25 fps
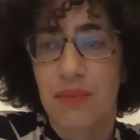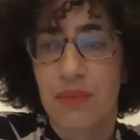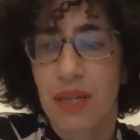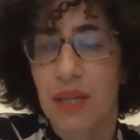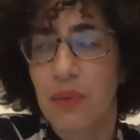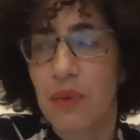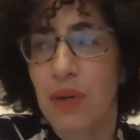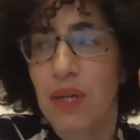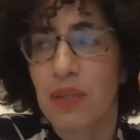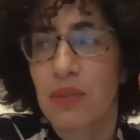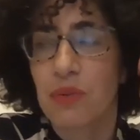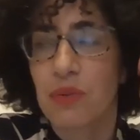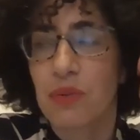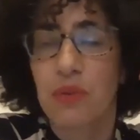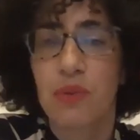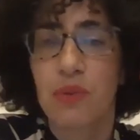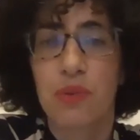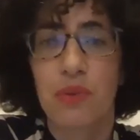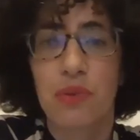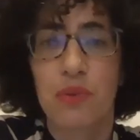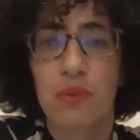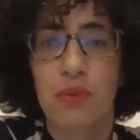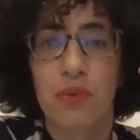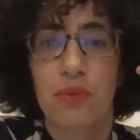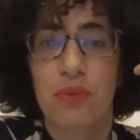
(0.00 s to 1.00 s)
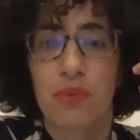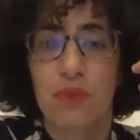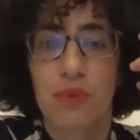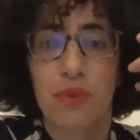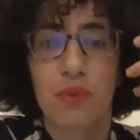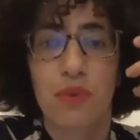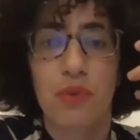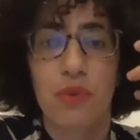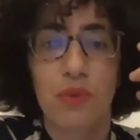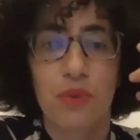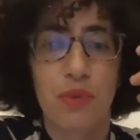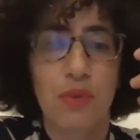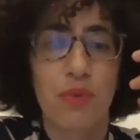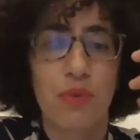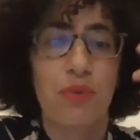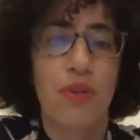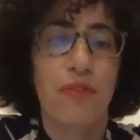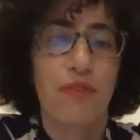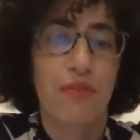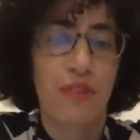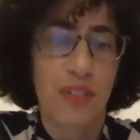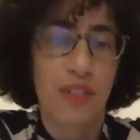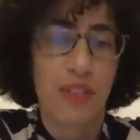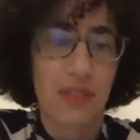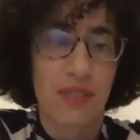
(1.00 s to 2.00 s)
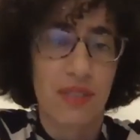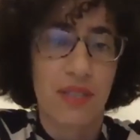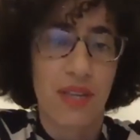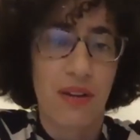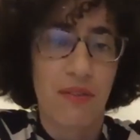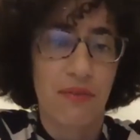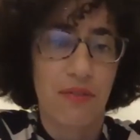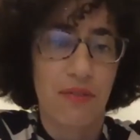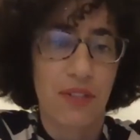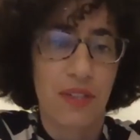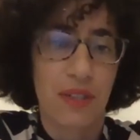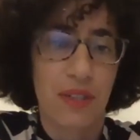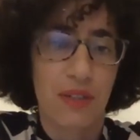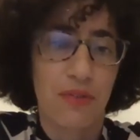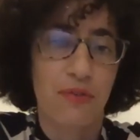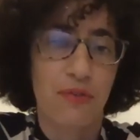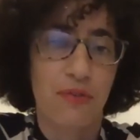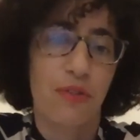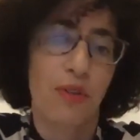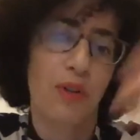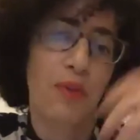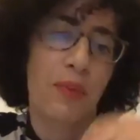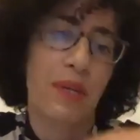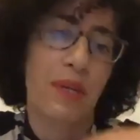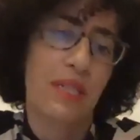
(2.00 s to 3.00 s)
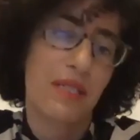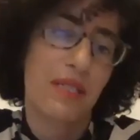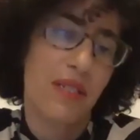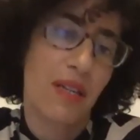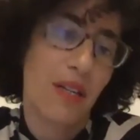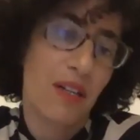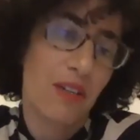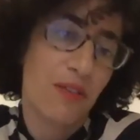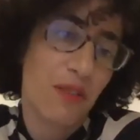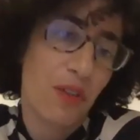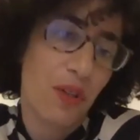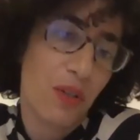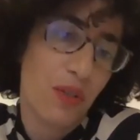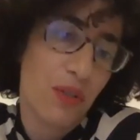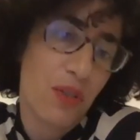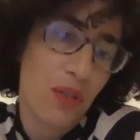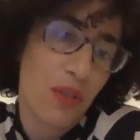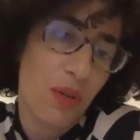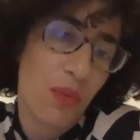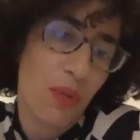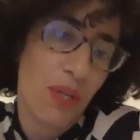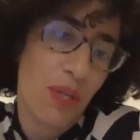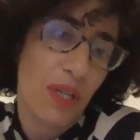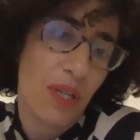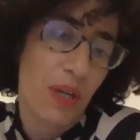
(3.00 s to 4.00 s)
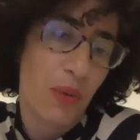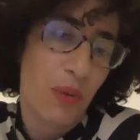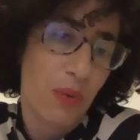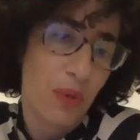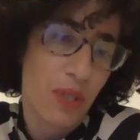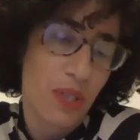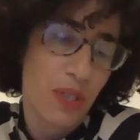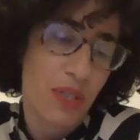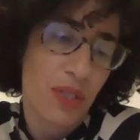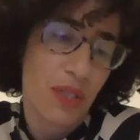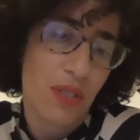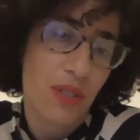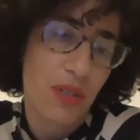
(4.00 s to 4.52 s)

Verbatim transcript: I want to to to reveal something for myself also when I work.